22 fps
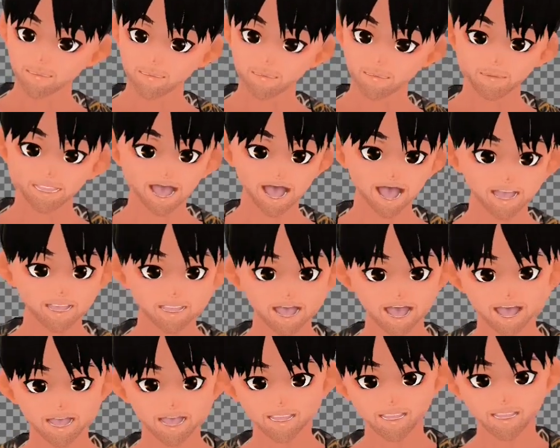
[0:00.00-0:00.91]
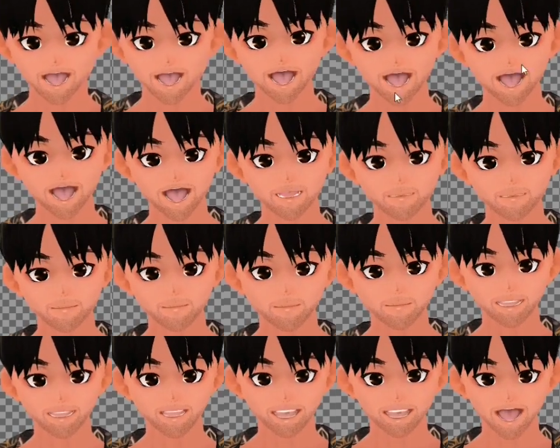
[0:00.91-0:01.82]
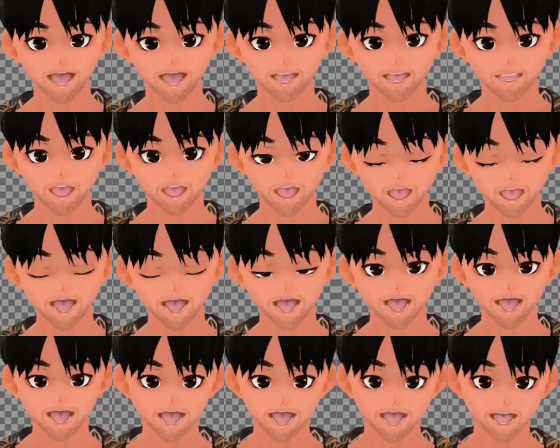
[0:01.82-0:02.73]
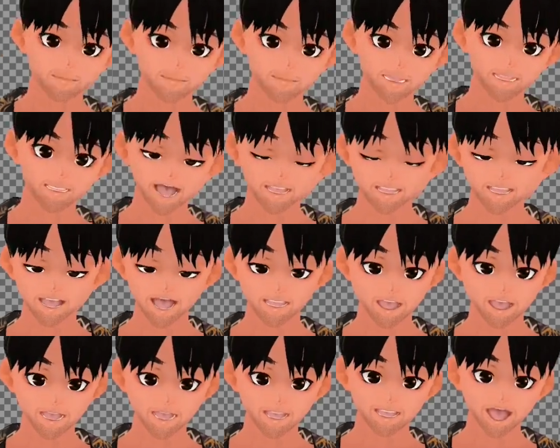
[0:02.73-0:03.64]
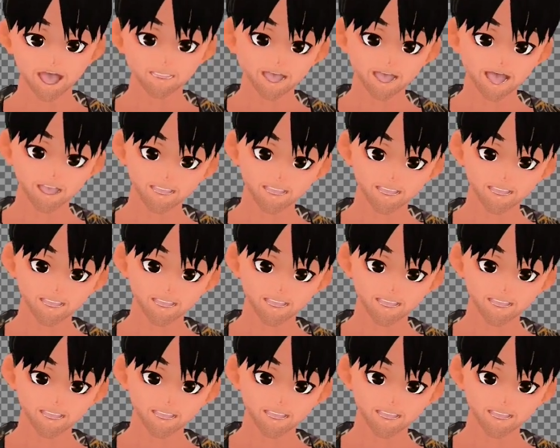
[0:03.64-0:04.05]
like in the app, but it's just gonna be transparent